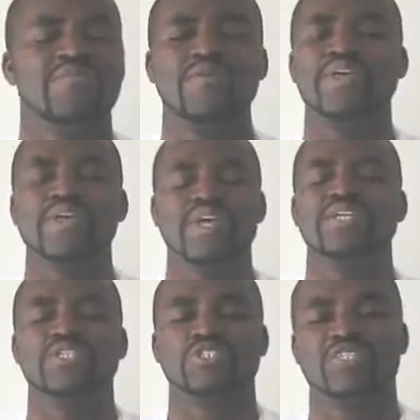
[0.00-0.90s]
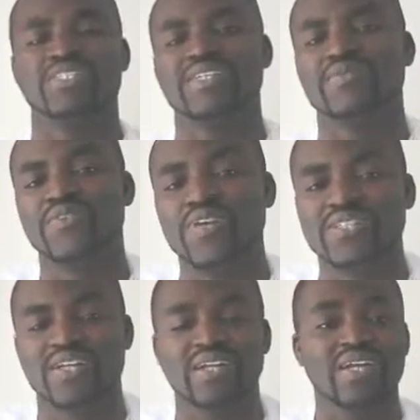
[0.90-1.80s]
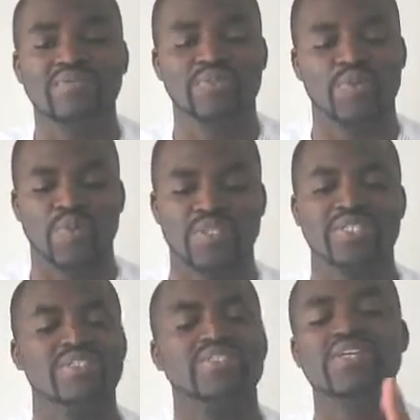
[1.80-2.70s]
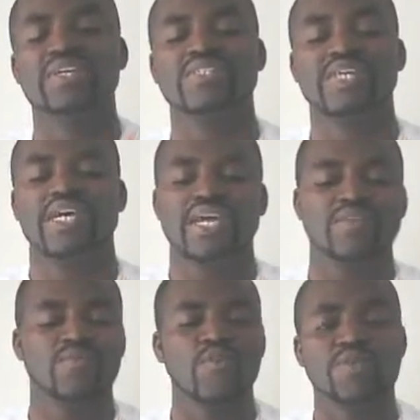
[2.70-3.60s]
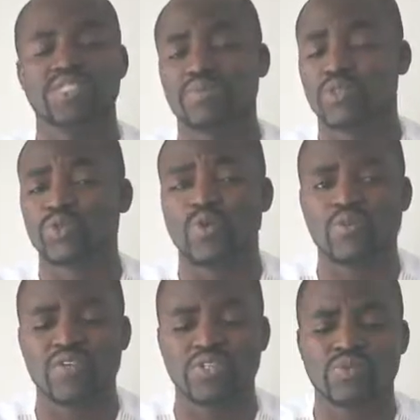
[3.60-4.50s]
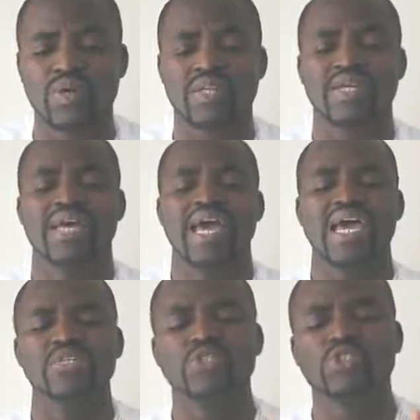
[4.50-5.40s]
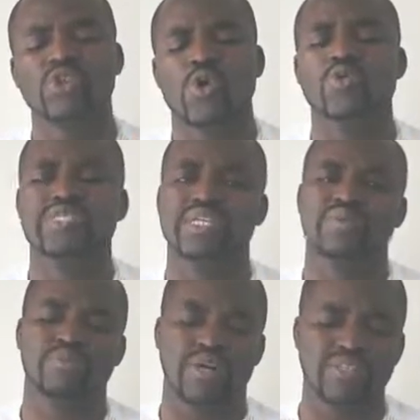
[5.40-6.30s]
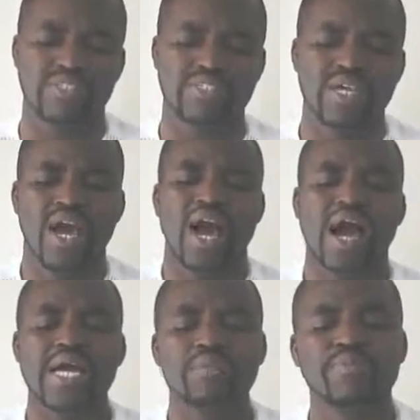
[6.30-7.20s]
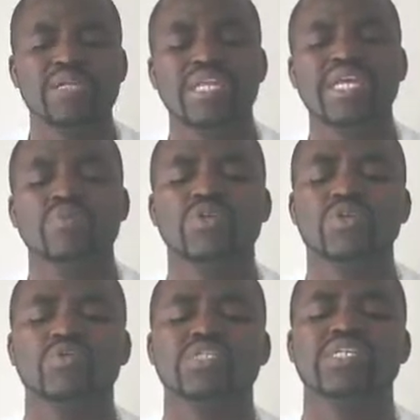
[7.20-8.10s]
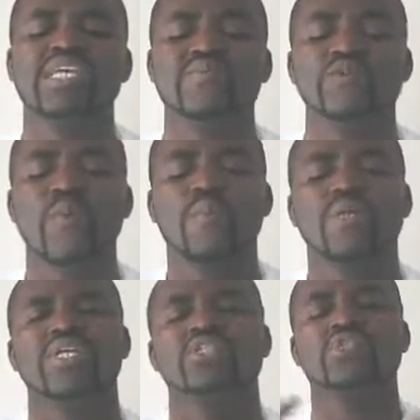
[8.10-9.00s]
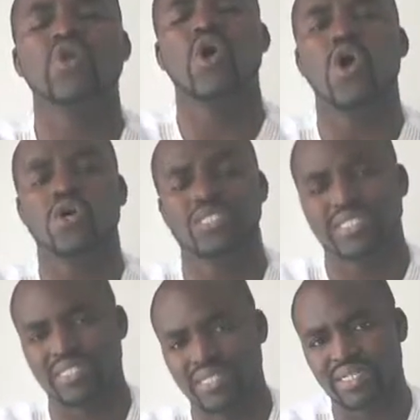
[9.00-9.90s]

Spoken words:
A very interesting verse that I love so much. And it says in Romans chapter 12 verse 1, and so, dear brothers, I plead with you to give your bodies to God.